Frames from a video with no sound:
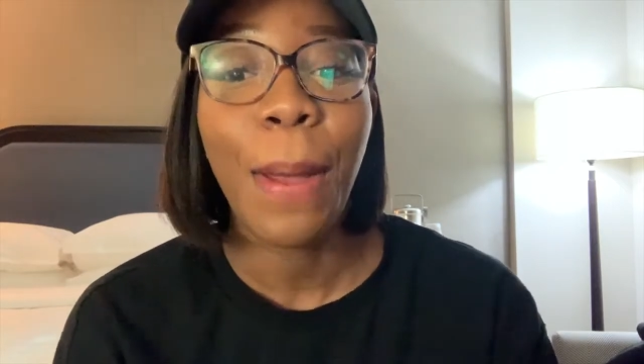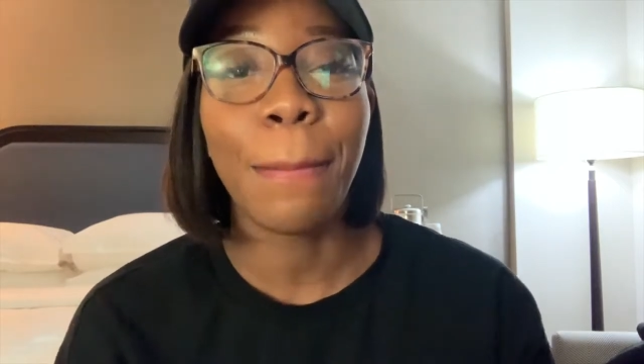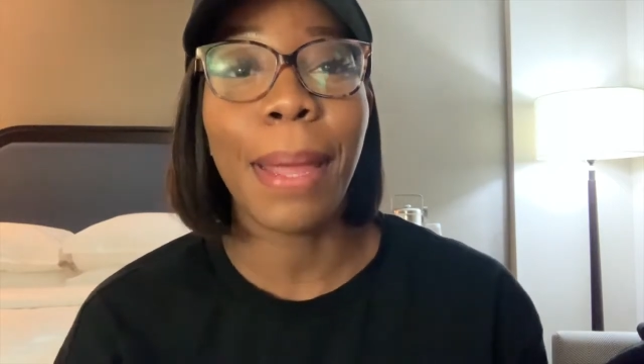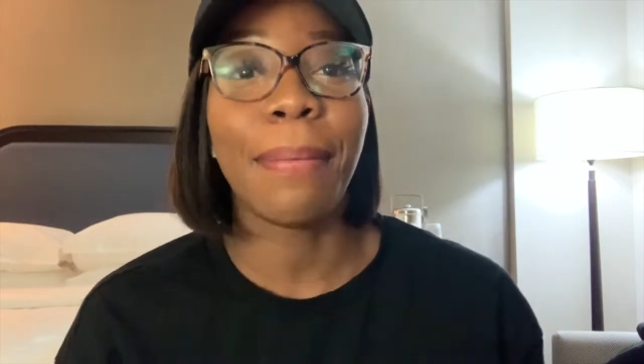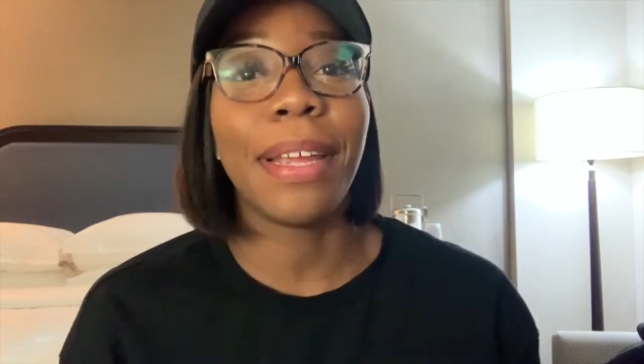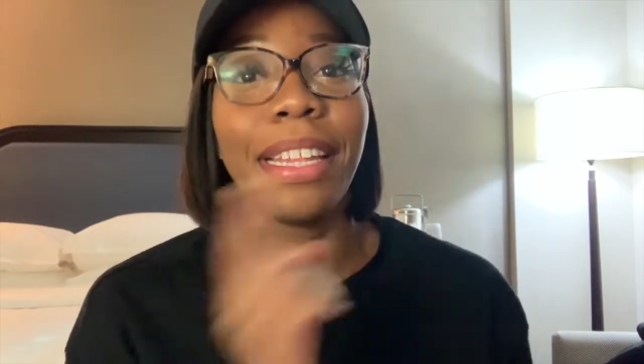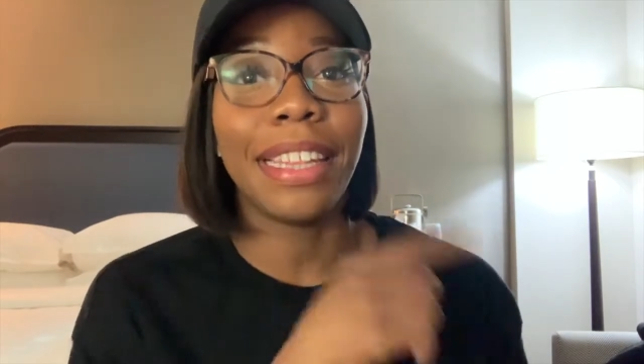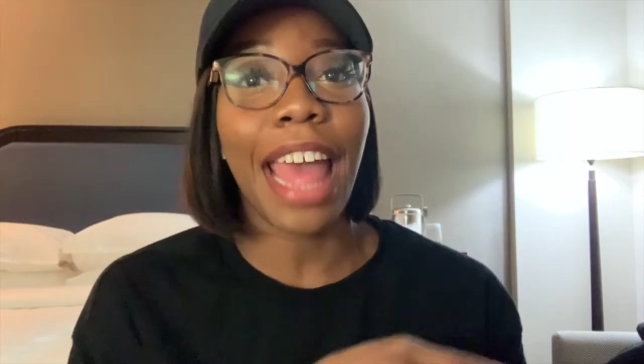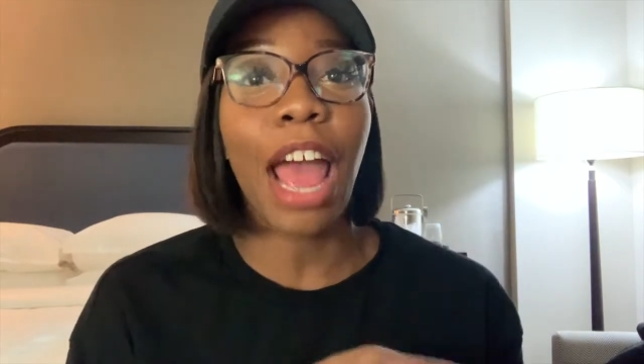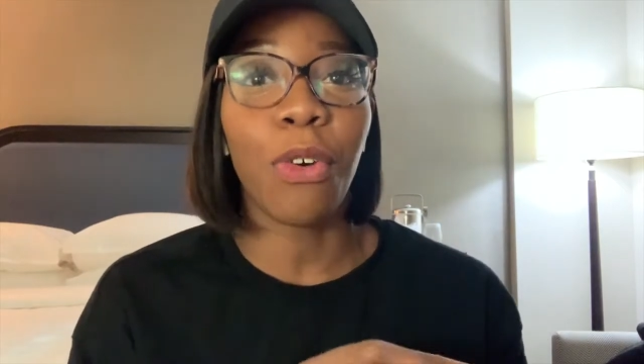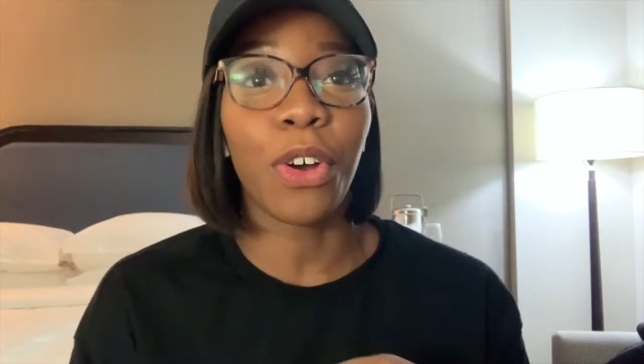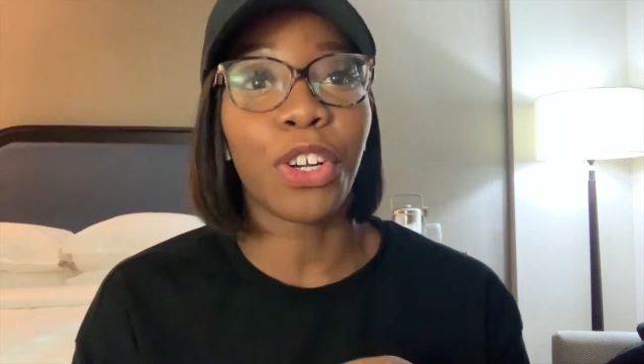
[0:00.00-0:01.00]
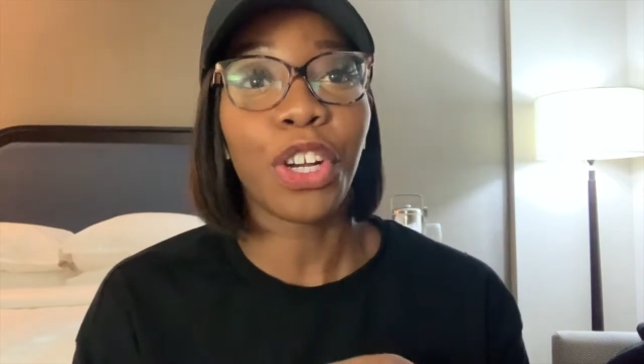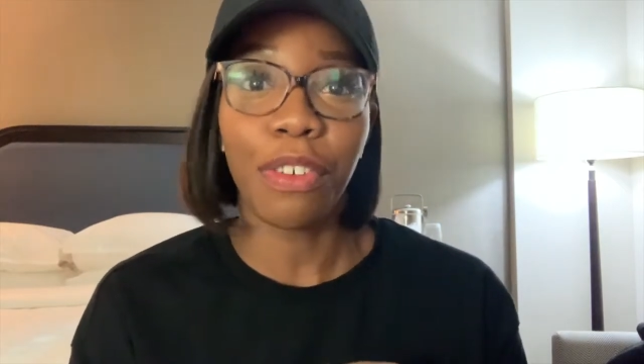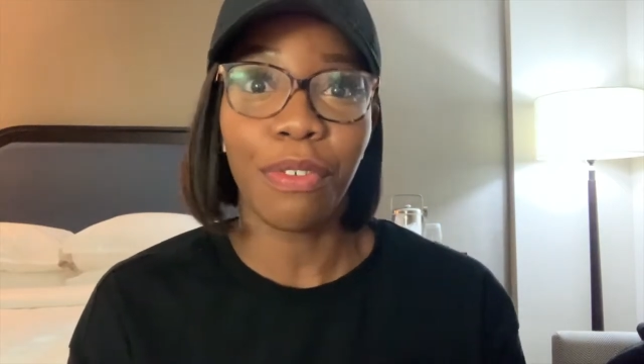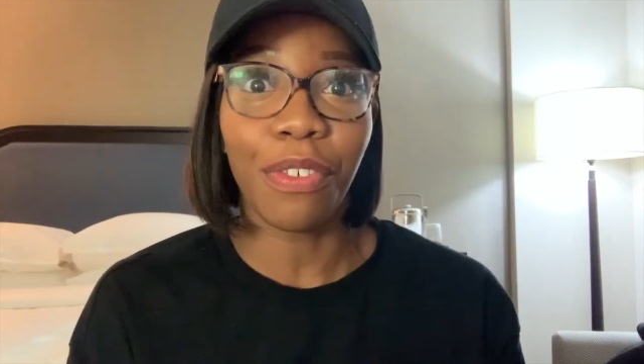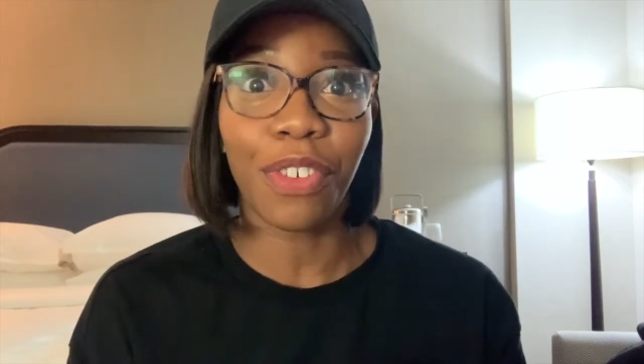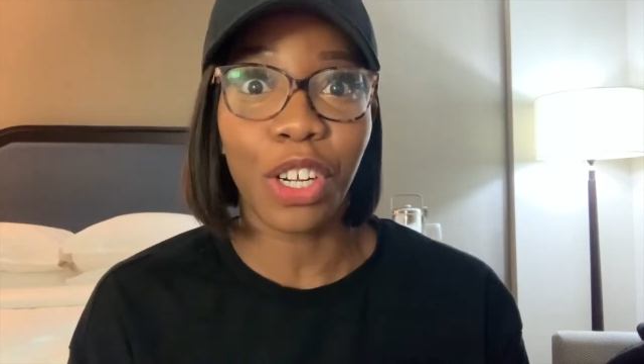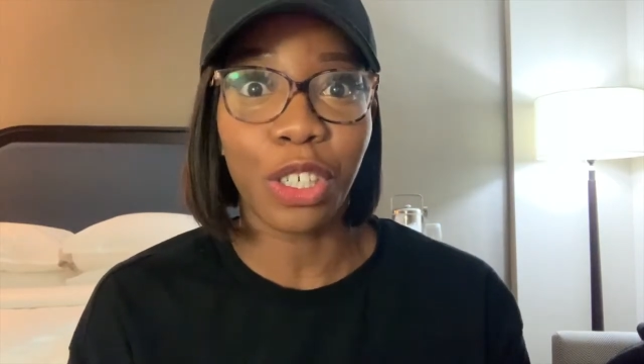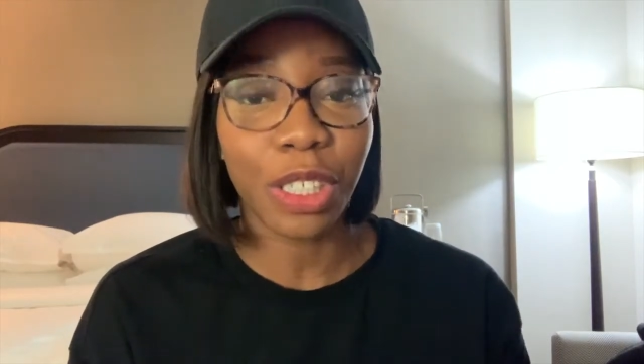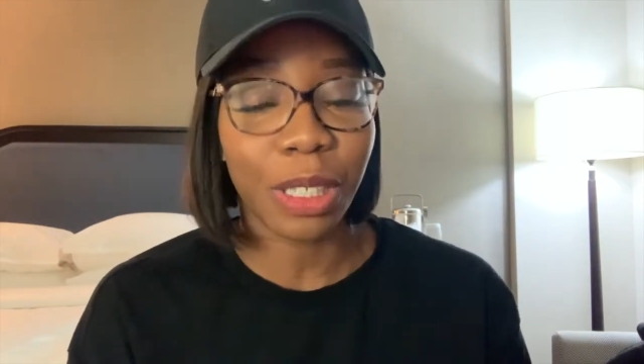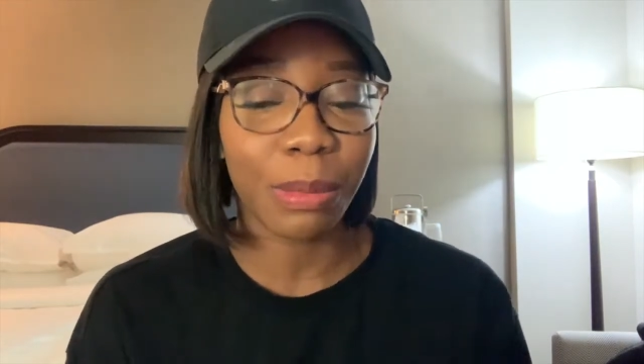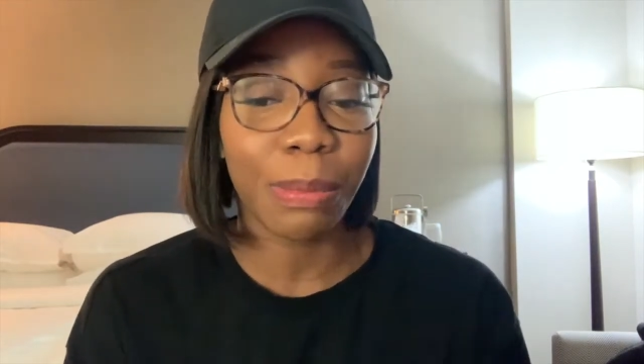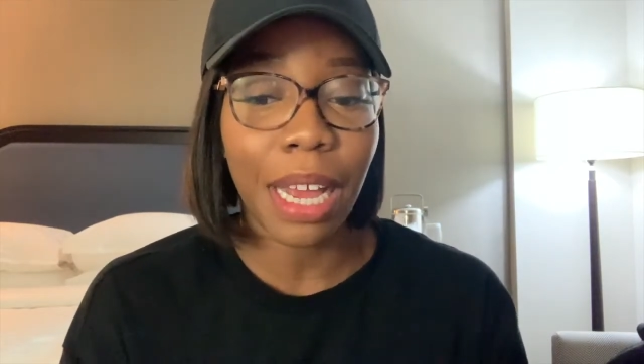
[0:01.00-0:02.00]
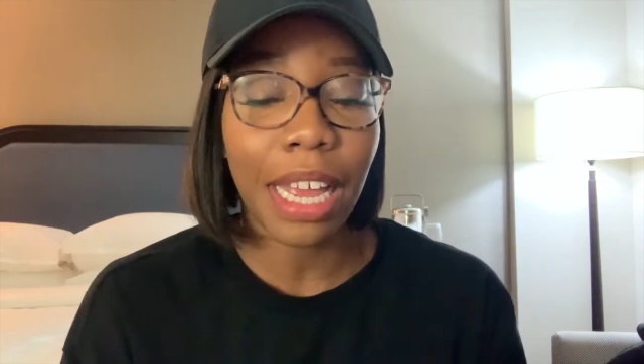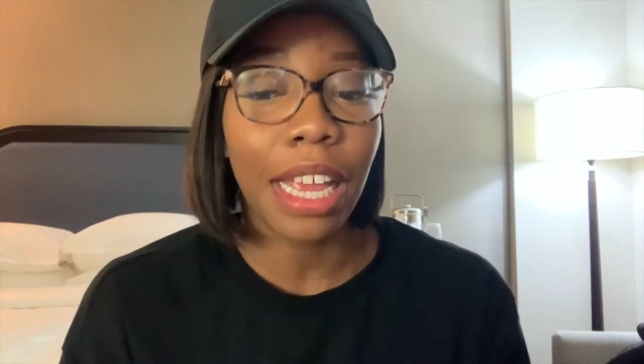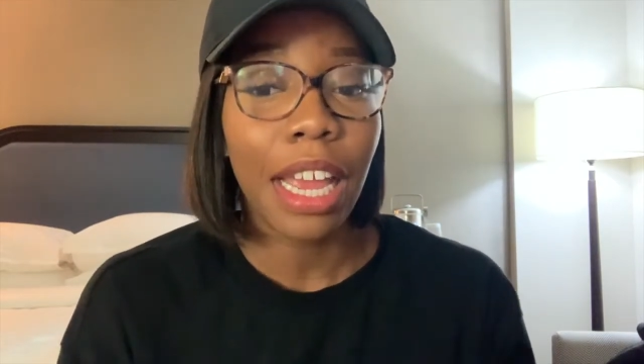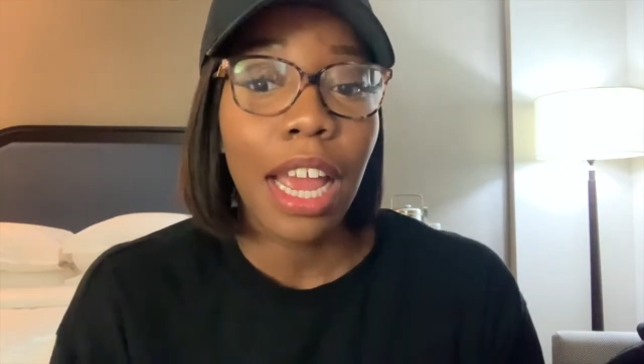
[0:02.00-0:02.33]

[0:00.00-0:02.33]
Maybe in that order in reverse. But